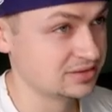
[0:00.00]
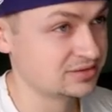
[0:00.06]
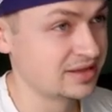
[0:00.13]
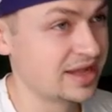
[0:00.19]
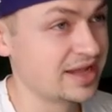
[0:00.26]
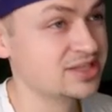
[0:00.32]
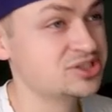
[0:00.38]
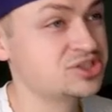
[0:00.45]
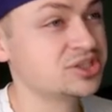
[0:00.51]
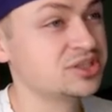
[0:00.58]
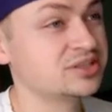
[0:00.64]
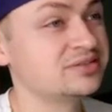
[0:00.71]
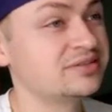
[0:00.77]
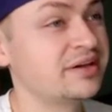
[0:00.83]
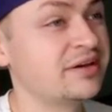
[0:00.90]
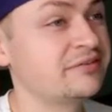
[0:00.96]

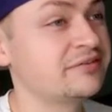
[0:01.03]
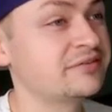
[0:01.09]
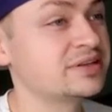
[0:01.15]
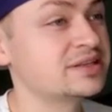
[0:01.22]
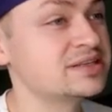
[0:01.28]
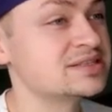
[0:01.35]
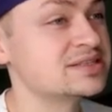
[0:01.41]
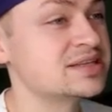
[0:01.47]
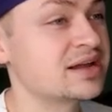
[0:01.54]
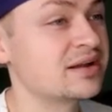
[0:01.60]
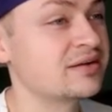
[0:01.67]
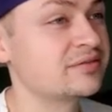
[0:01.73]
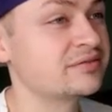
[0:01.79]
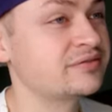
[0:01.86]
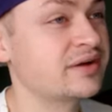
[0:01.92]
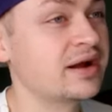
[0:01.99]
Engine definitely set
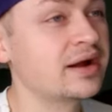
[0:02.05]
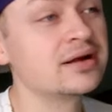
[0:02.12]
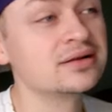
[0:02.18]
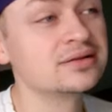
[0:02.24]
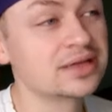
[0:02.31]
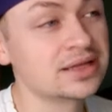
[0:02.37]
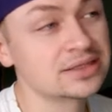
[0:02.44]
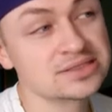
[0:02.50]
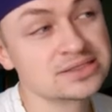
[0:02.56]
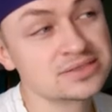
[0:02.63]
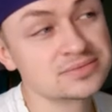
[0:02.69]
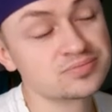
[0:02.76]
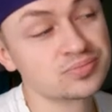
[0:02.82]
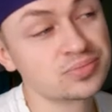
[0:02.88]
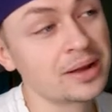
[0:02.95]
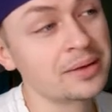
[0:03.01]
on fire. That's
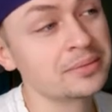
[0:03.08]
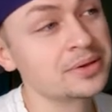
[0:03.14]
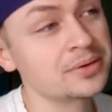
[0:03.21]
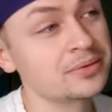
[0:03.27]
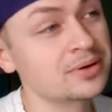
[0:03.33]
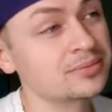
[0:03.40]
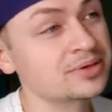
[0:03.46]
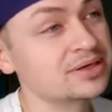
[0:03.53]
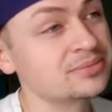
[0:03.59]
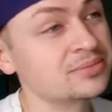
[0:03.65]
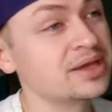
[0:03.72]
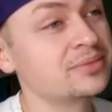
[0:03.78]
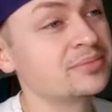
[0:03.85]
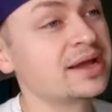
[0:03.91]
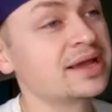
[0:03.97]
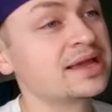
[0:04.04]
probably where I'm gonna
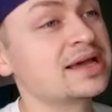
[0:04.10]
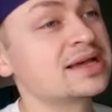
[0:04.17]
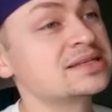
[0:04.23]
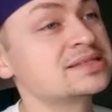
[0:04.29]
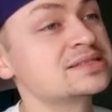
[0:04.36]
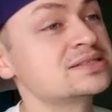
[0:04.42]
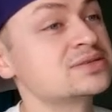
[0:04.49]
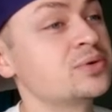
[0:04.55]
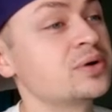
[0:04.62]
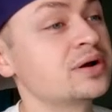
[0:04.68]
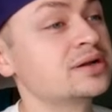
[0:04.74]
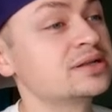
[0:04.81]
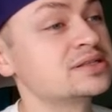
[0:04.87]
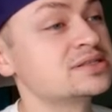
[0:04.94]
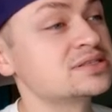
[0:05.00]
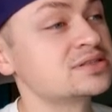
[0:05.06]
make my guess where
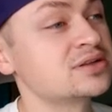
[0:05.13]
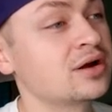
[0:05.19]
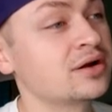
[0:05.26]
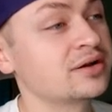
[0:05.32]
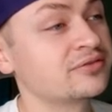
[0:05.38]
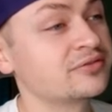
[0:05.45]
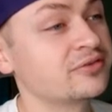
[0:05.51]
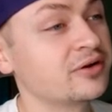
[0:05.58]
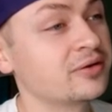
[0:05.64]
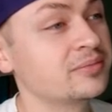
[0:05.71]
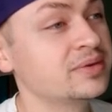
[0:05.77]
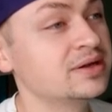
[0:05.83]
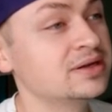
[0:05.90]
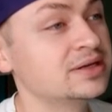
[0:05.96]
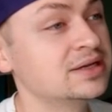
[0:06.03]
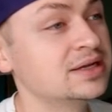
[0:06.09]
it started
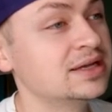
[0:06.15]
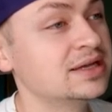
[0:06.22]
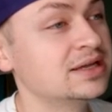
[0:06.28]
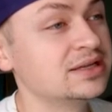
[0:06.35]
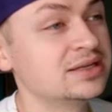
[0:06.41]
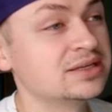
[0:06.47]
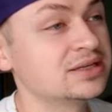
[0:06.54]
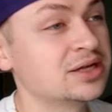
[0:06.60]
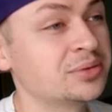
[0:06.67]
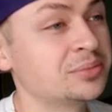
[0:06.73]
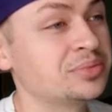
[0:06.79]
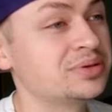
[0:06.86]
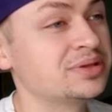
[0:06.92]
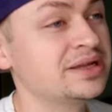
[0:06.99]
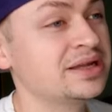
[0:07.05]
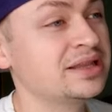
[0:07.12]
from.
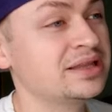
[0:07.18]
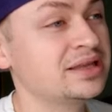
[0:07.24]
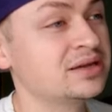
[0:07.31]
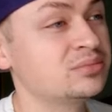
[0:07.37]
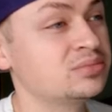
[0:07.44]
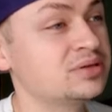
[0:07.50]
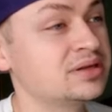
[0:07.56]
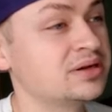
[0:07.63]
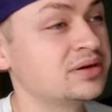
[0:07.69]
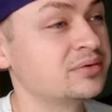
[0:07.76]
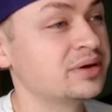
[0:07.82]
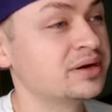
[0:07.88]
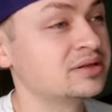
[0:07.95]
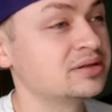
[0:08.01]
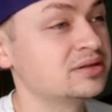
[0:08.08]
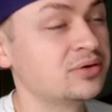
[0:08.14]
Completely
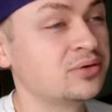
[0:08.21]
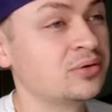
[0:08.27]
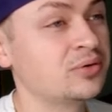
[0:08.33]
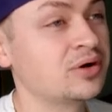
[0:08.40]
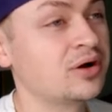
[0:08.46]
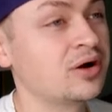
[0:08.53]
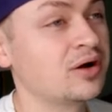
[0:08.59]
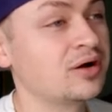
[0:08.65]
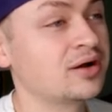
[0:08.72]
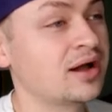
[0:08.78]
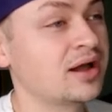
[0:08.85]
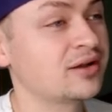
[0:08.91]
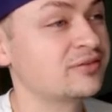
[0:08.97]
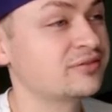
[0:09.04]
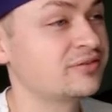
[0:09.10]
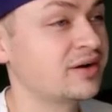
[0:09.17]
obliterated. The whole car caught
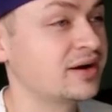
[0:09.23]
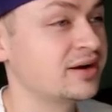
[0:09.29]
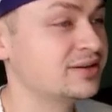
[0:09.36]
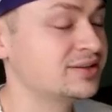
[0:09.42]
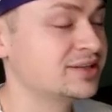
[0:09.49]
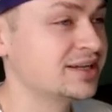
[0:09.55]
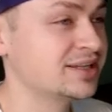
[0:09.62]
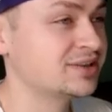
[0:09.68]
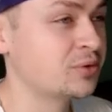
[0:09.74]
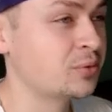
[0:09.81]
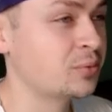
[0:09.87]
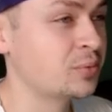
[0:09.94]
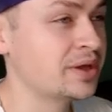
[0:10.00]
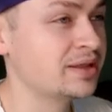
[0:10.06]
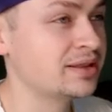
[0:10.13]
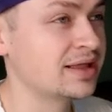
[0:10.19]
on fire. Look at the
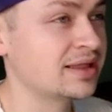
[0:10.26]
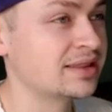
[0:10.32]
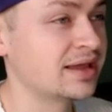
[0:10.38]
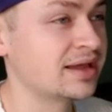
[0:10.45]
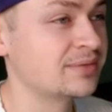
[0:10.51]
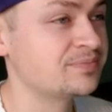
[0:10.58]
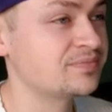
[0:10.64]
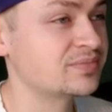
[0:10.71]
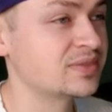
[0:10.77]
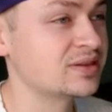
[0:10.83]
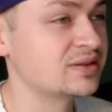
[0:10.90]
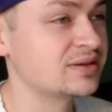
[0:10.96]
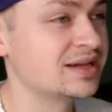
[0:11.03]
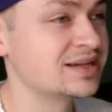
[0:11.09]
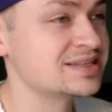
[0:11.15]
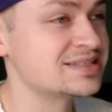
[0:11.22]
wheel on that.
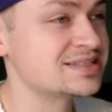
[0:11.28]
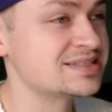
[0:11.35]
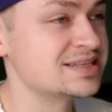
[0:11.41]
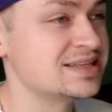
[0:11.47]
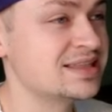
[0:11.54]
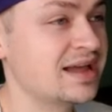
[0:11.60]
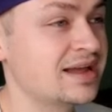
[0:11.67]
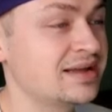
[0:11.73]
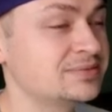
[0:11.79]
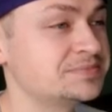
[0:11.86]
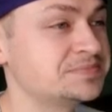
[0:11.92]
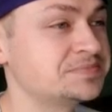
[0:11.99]
You guys see that?